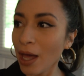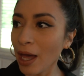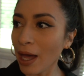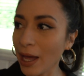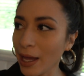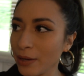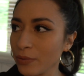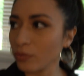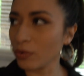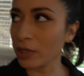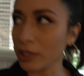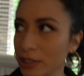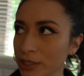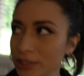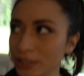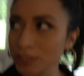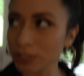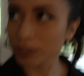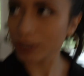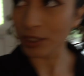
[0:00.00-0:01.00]
I wanted
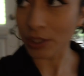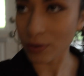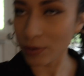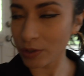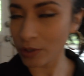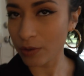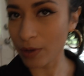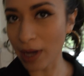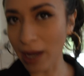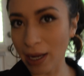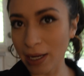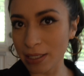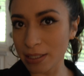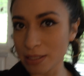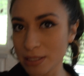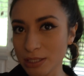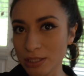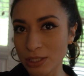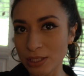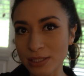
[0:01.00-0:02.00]
to show you
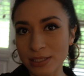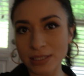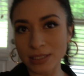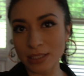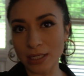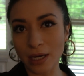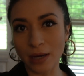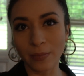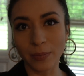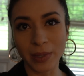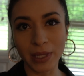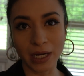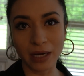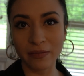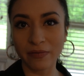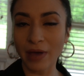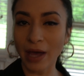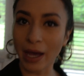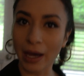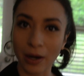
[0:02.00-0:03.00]
guys just a bit of
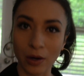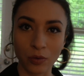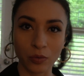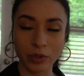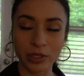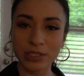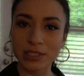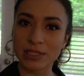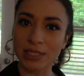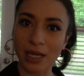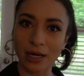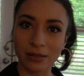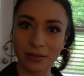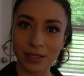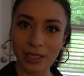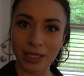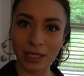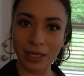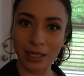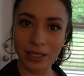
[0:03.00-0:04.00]
how we're
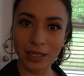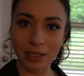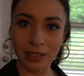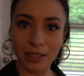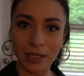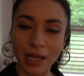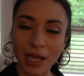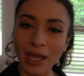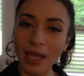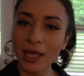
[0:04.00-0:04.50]
settling in.